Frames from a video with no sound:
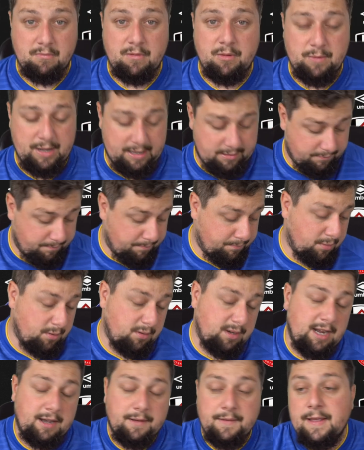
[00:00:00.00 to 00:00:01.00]
No,
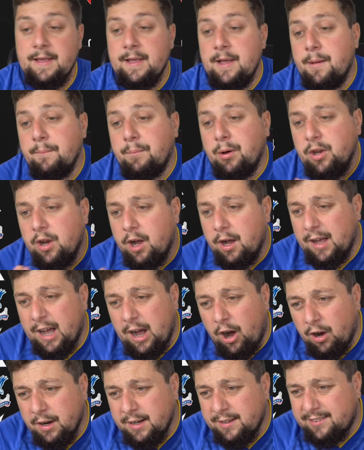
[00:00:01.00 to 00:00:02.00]
but no,
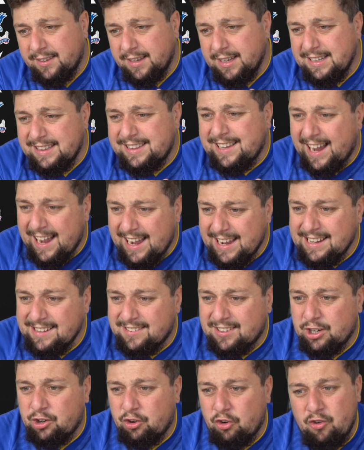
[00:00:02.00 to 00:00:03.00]
honestly, that
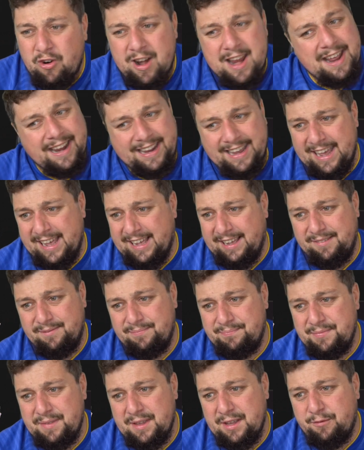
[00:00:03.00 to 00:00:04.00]
is a great kit.
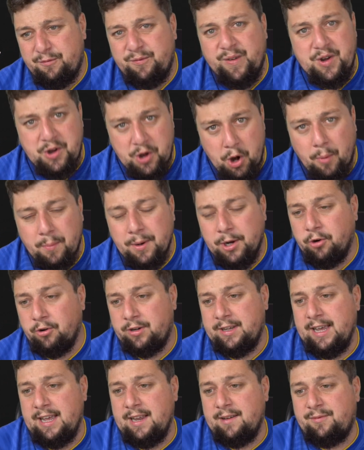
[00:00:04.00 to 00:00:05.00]
Phenomenal
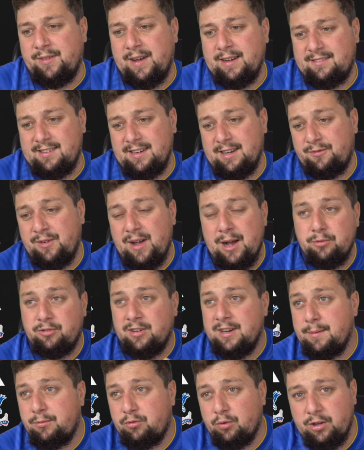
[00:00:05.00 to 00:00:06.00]
kit, in fact. And if I was
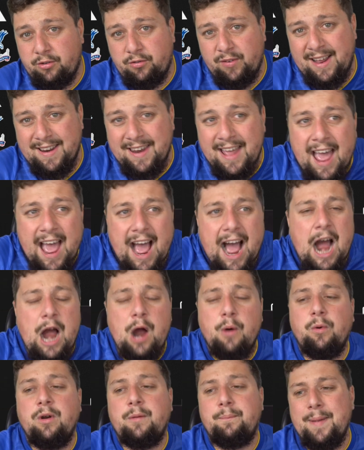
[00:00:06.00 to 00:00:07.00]
an Ipswich fan,
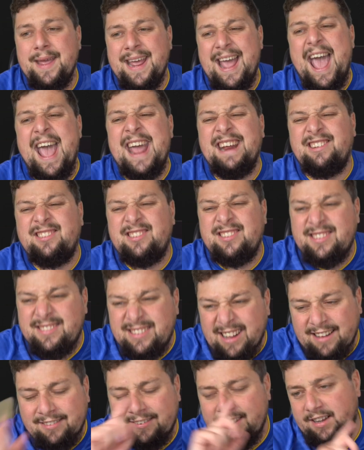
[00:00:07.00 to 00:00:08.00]
I would be
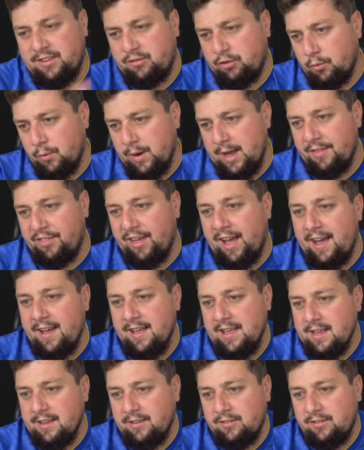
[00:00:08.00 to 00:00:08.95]
ecstatic to wear that.